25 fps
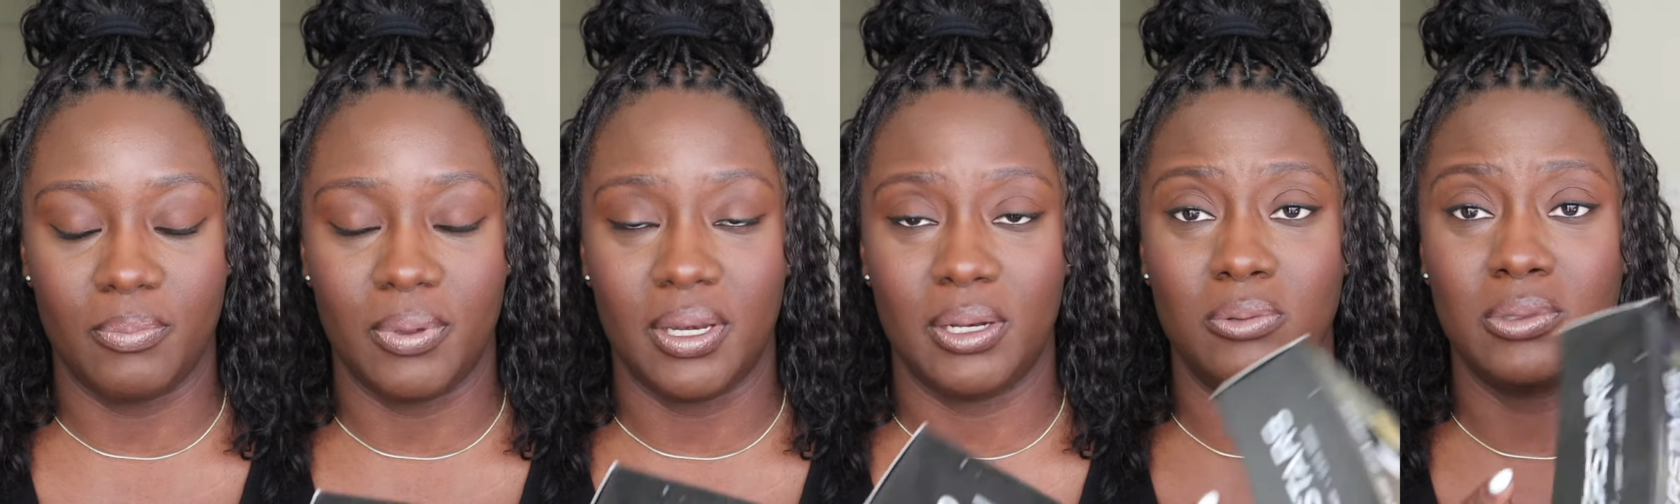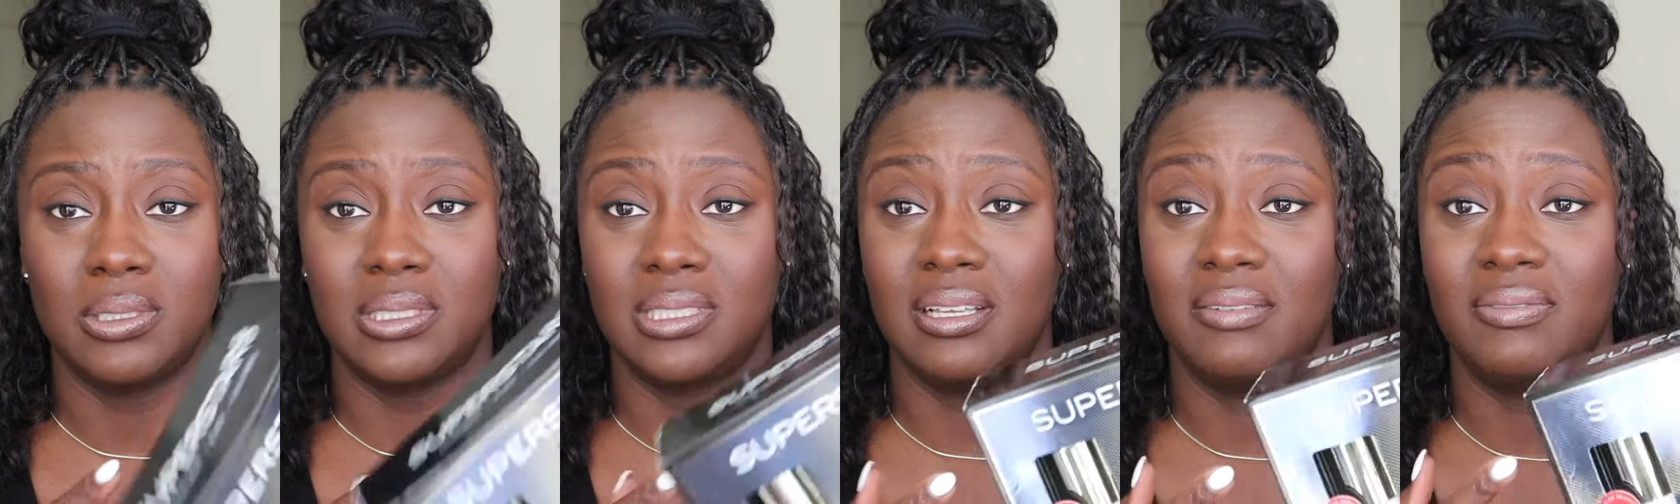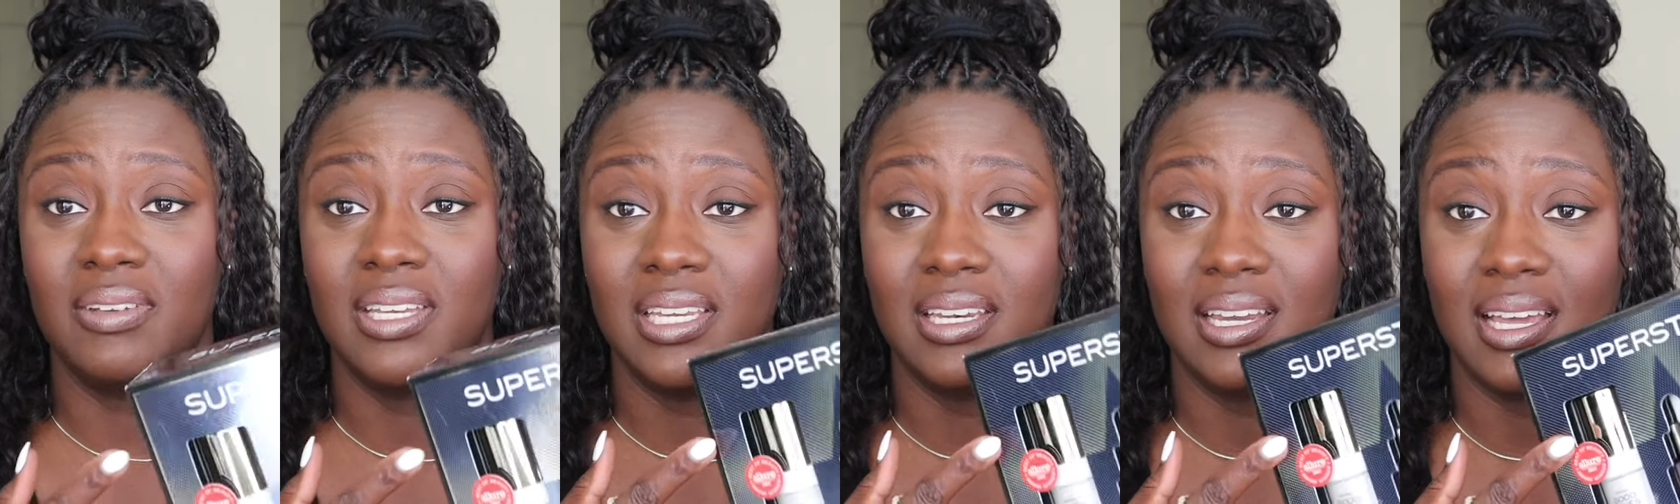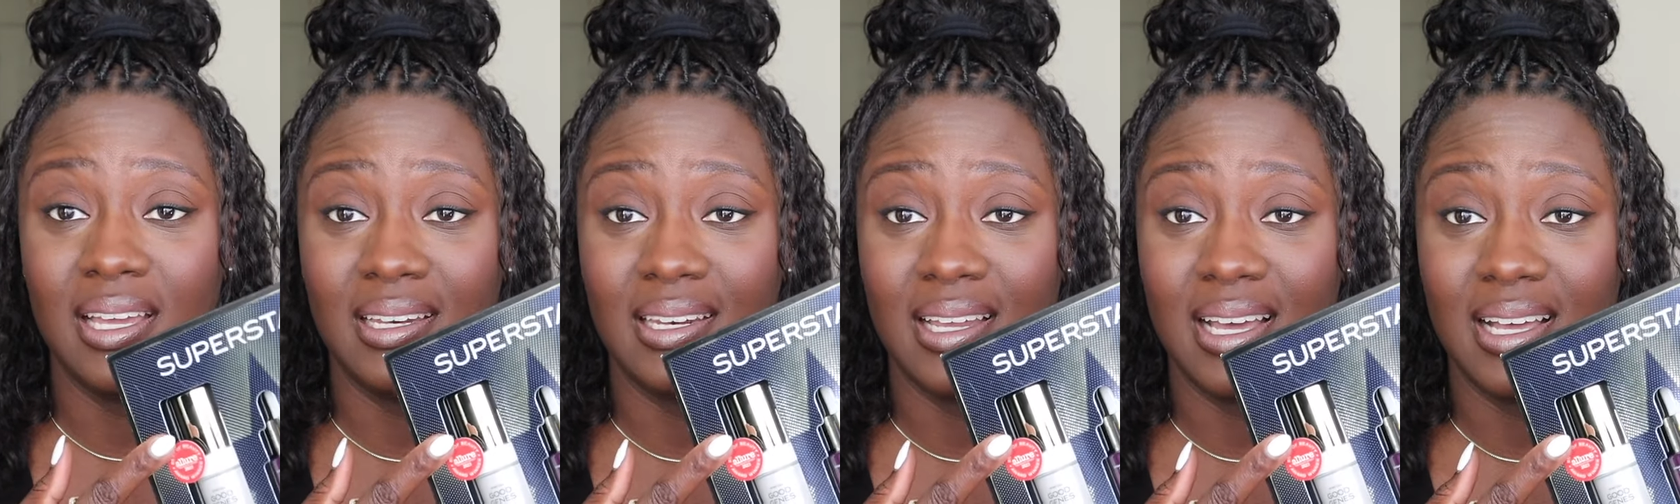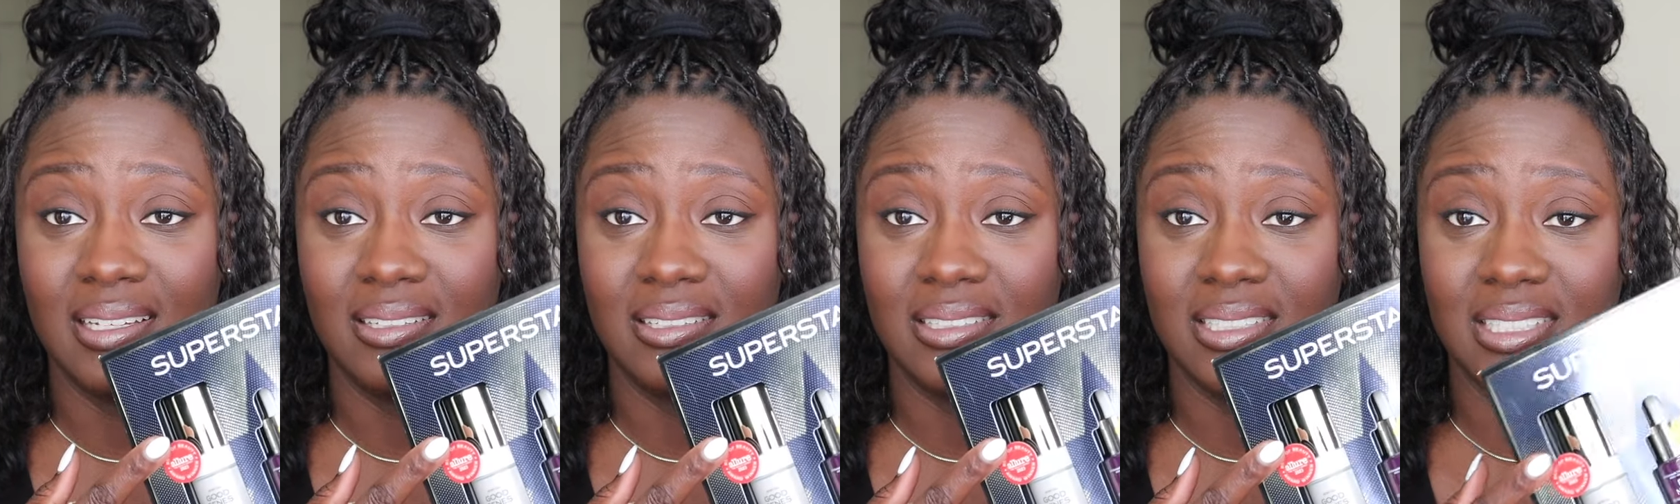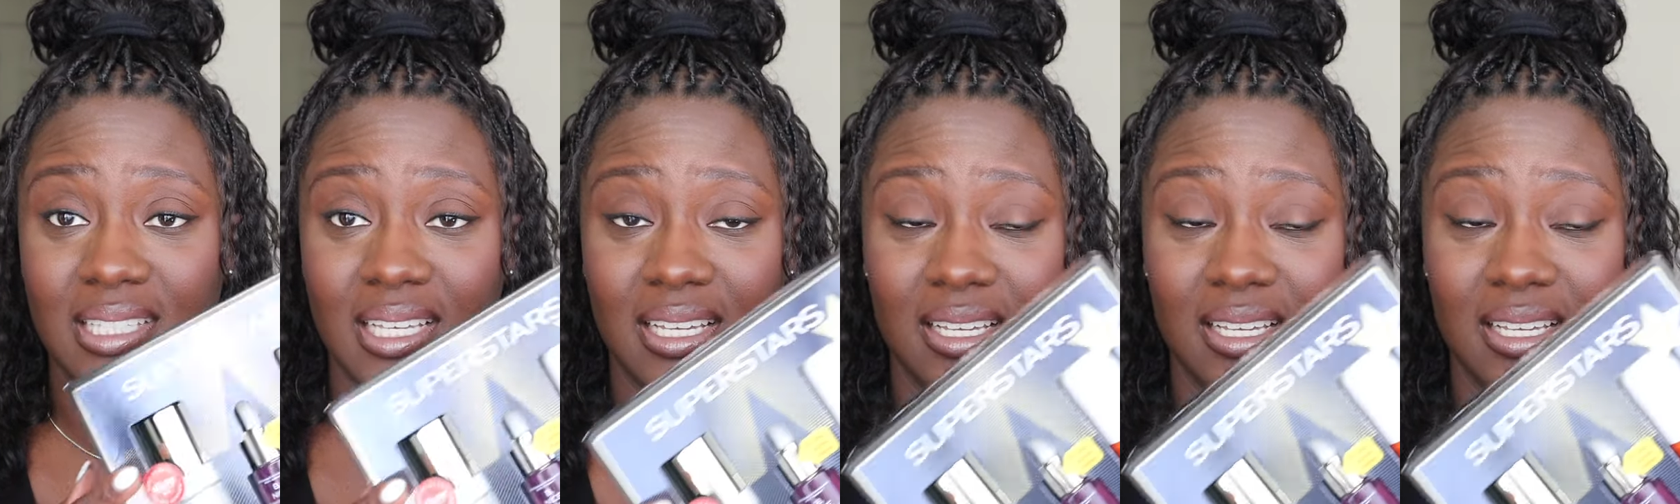But it was seventy-nine dollars,